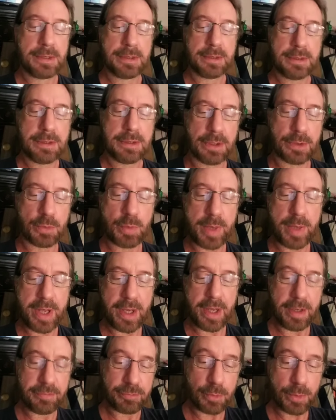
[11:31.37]
we
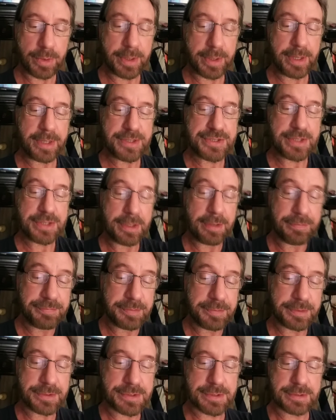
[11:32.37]
have organized
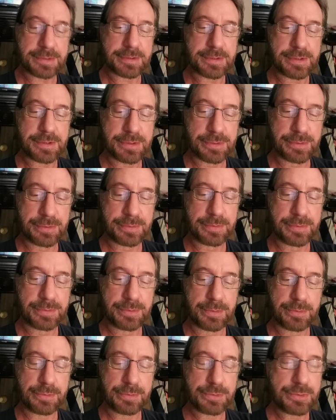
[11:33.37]
efforts to
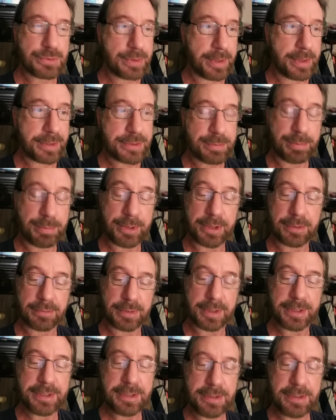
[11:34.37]
try to bring
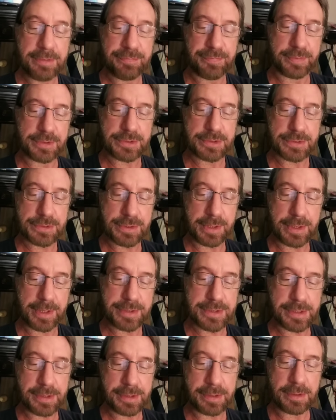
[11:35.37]
relief and to try
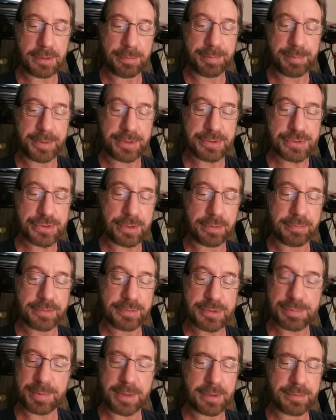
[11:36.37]
to help and to solve
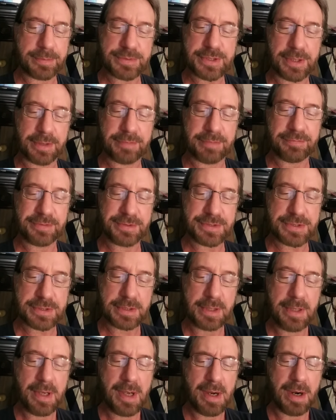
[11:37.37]
these problems. Converts
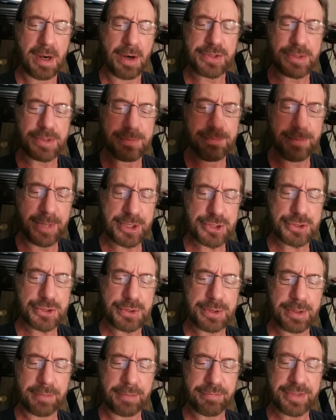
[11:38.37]
are the
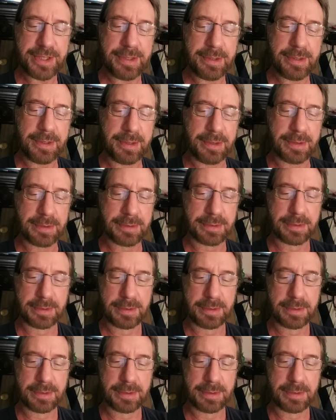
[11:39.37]
mission of the deen,